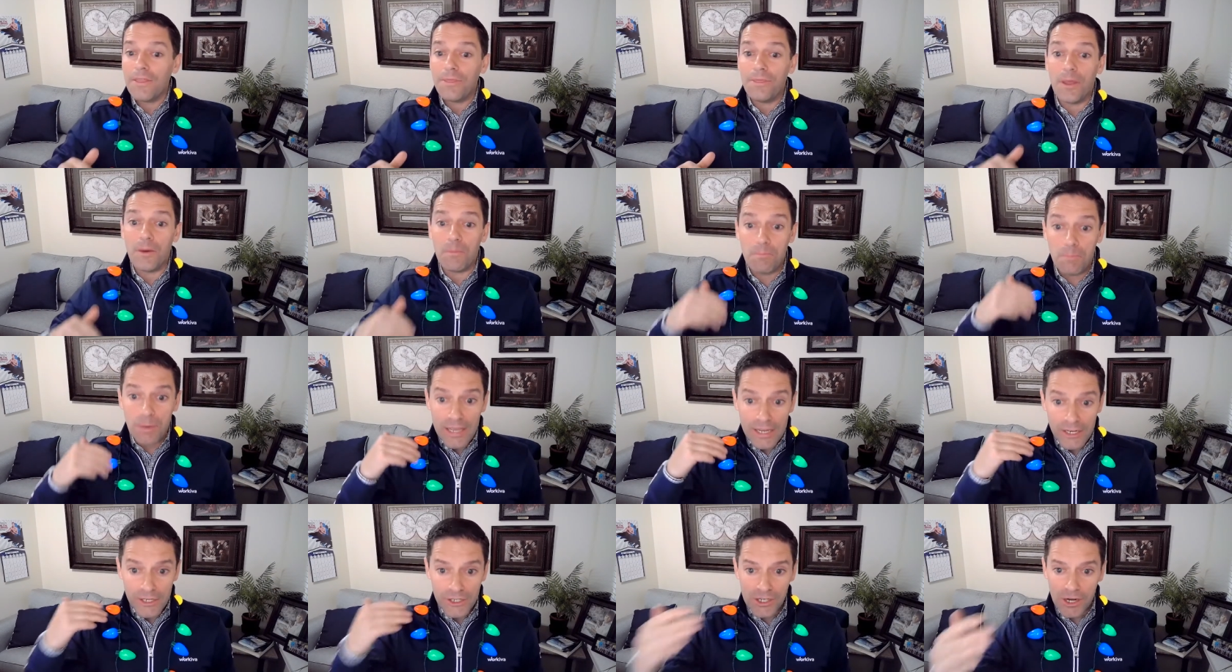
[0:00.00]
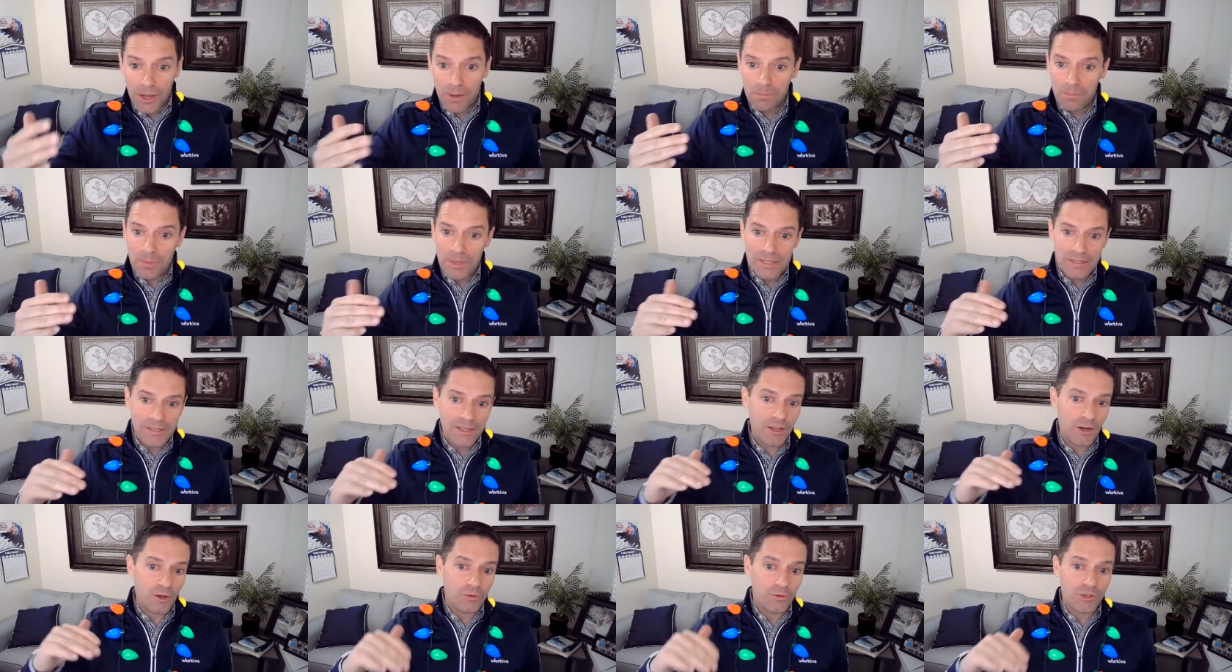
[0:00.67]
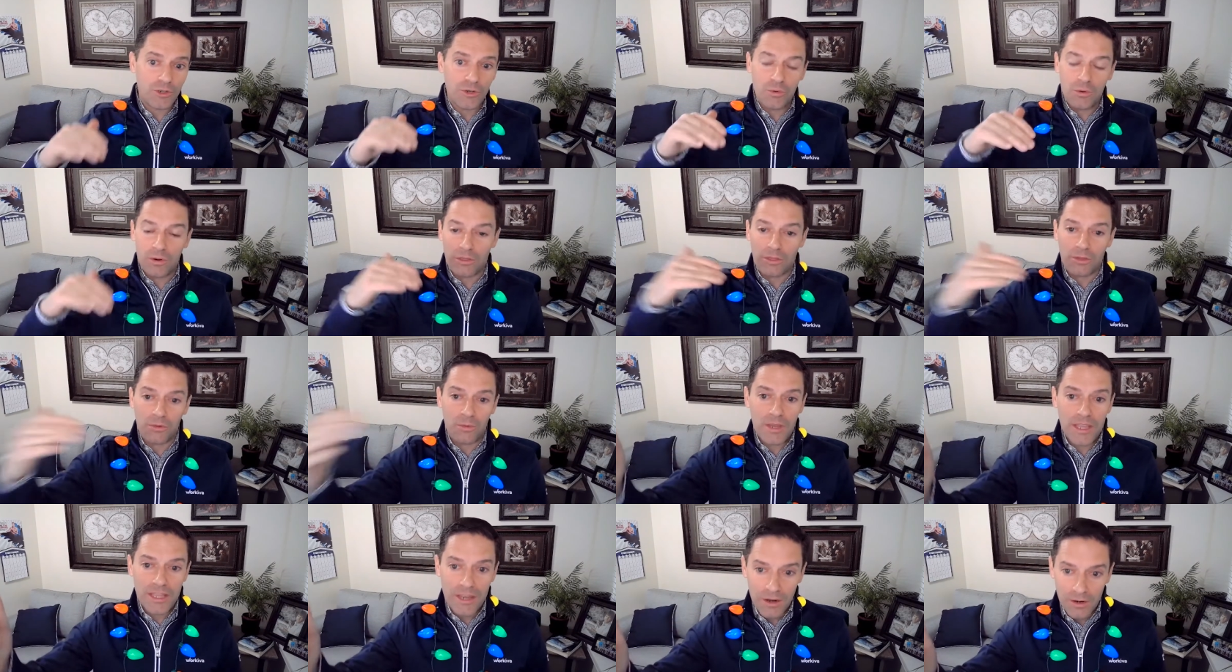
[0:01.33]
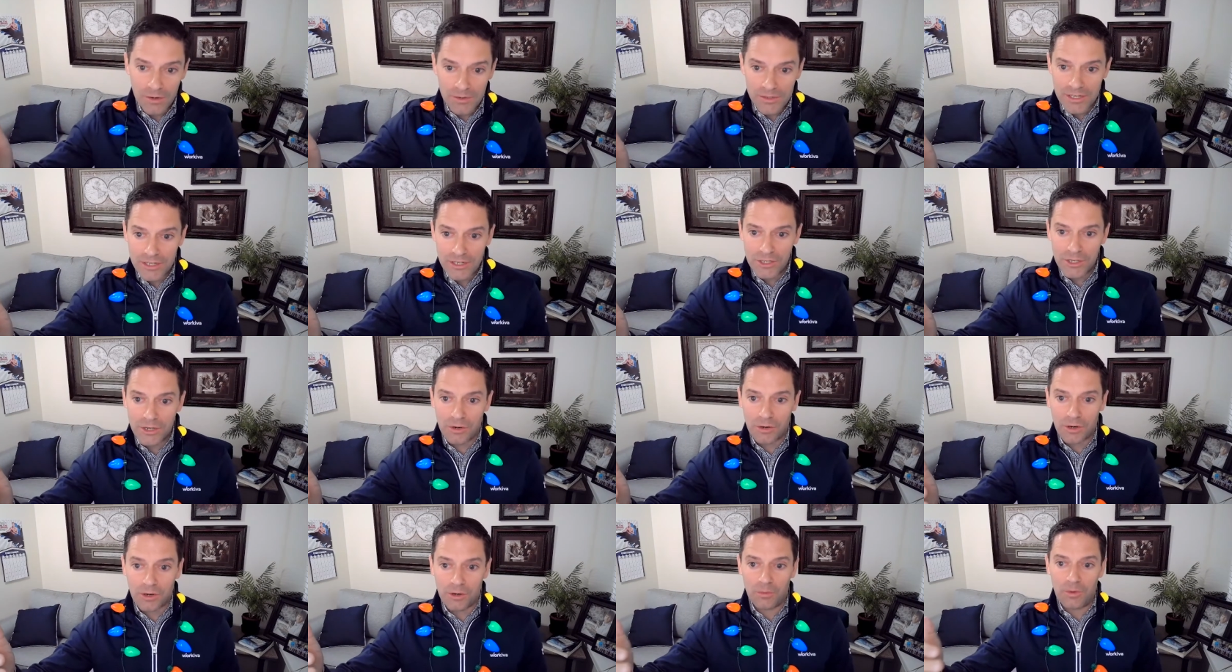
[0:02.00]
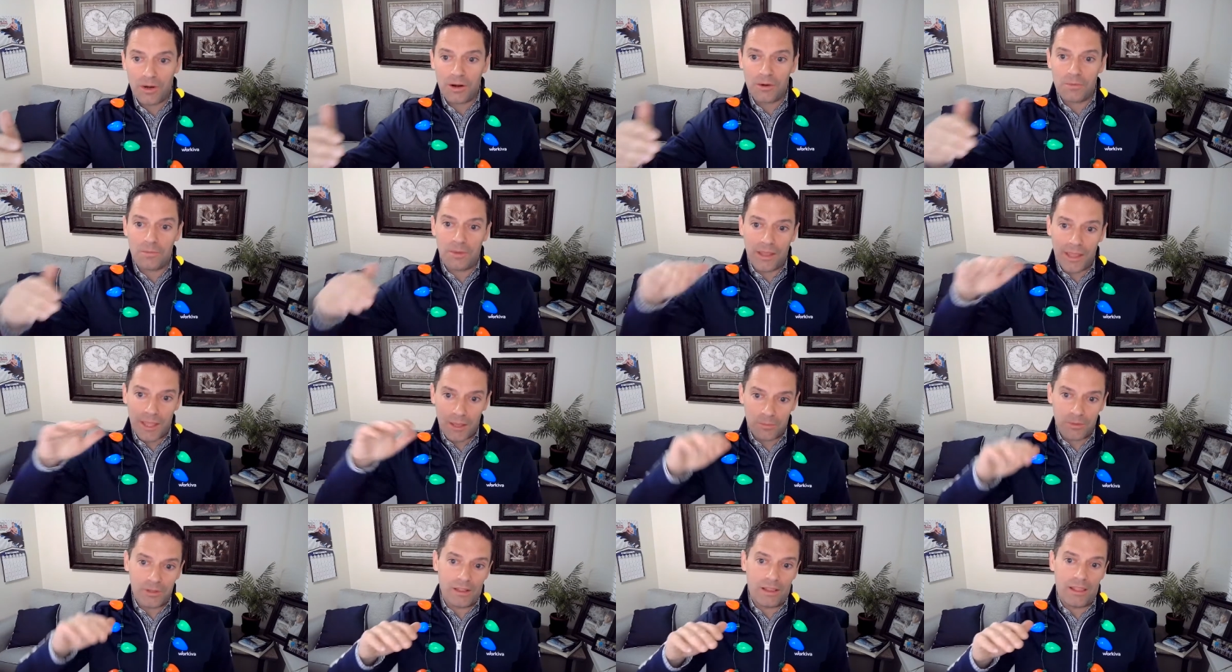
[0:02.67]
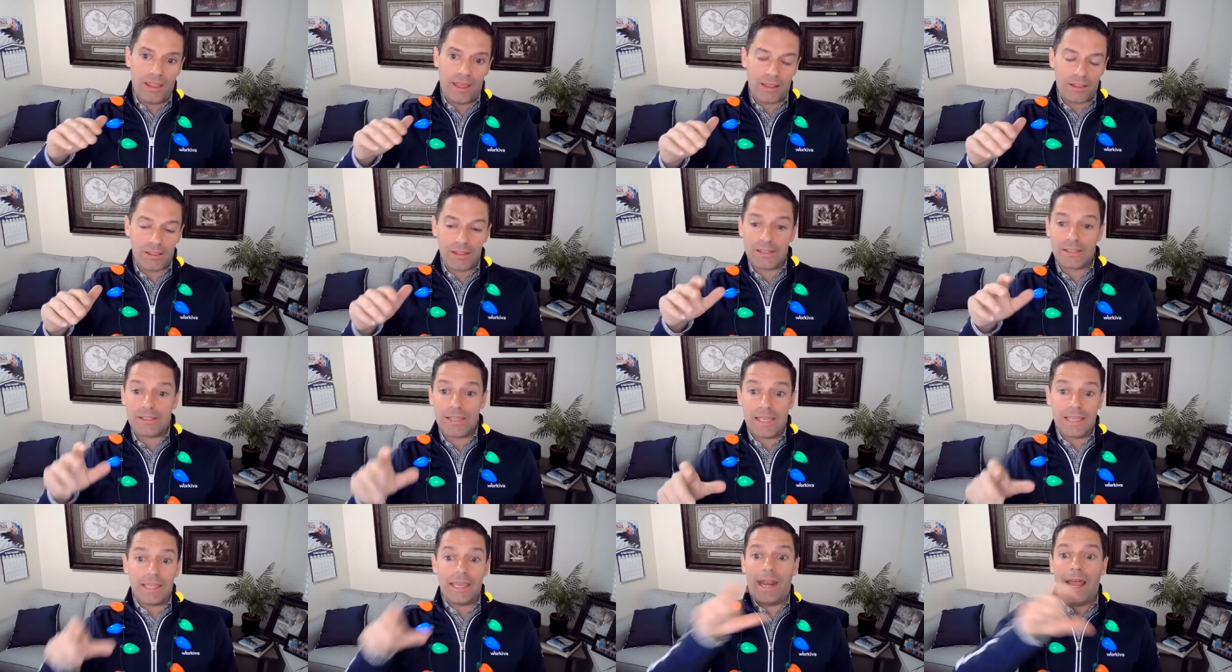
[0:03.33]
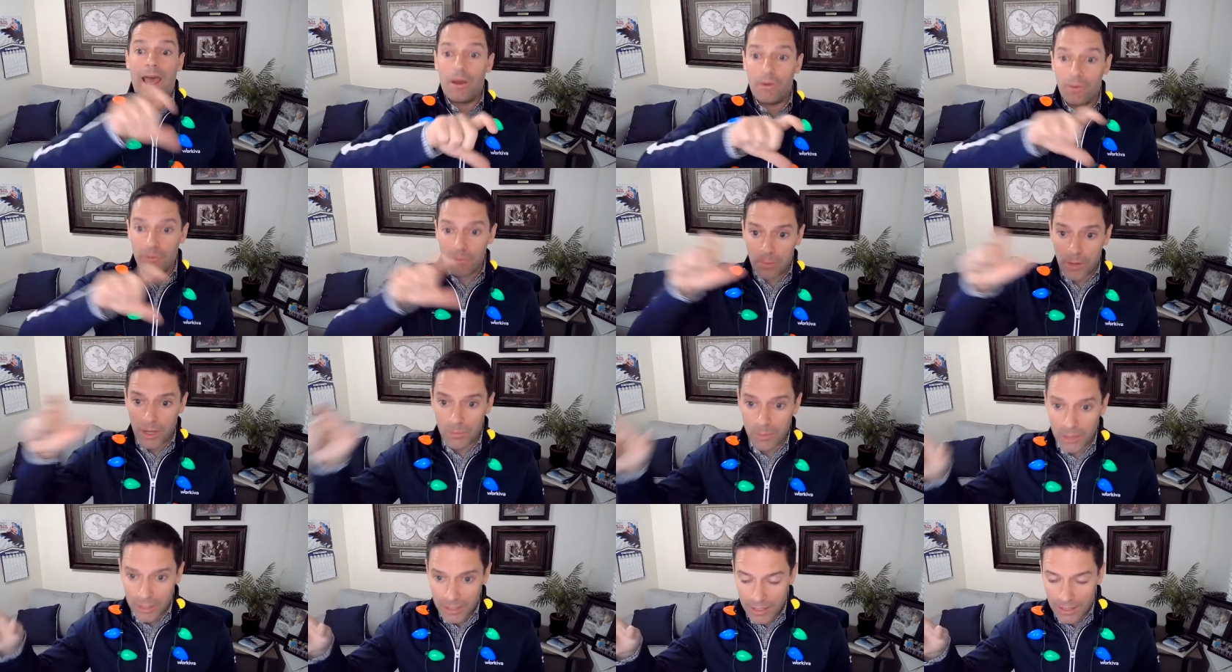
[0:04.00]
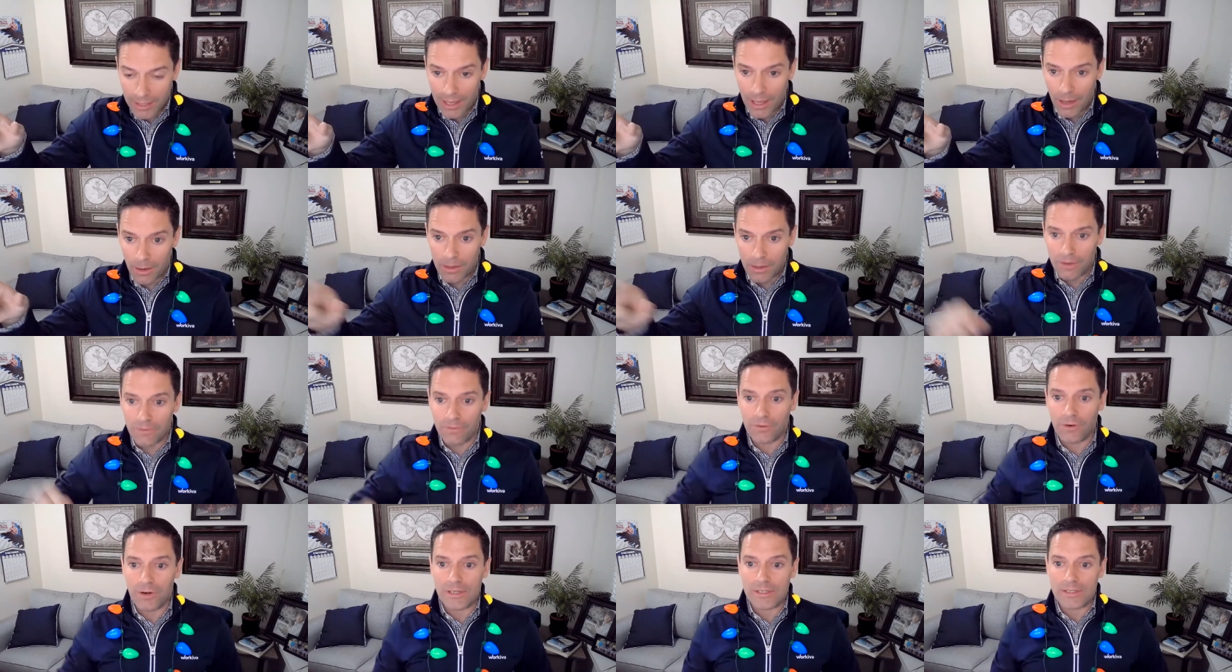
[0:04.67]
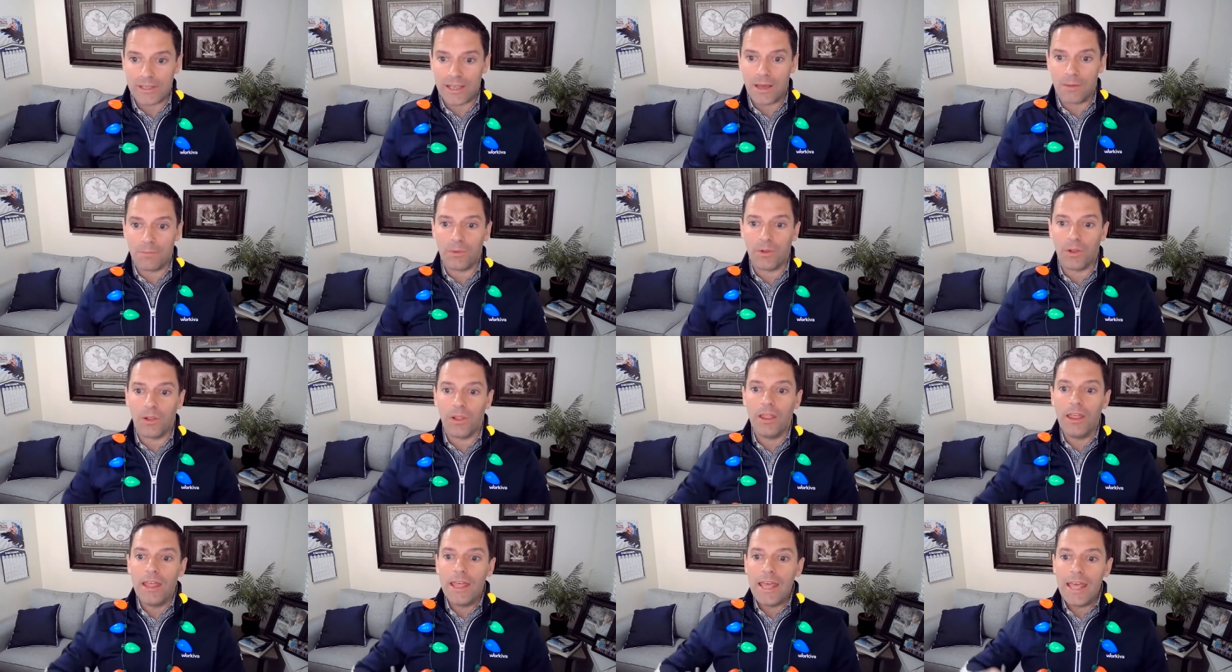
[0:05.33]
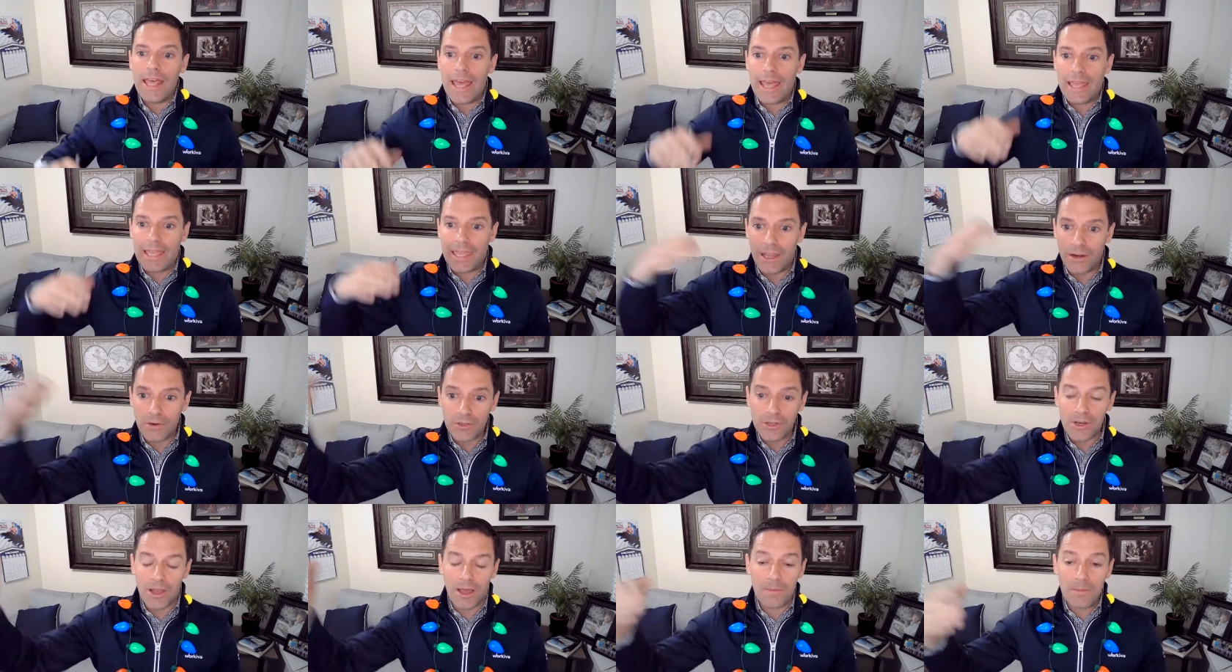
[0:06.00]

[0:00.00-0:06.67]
the big jump is, you know, 2 or 3 years into your career being able to like let's say get out of public accounting for example and get a job.